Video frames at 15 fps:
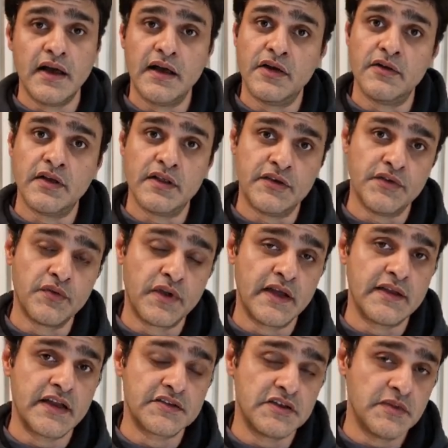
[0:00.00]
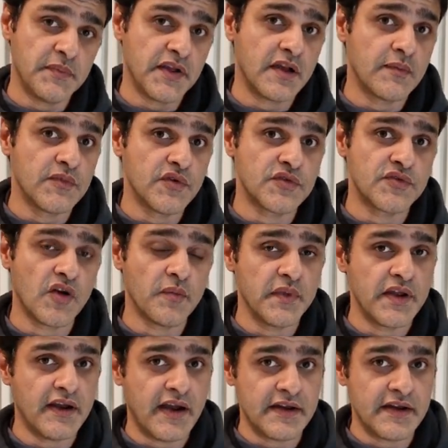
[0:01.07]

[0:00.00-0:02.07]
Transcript: uh, you can actually pick up those topics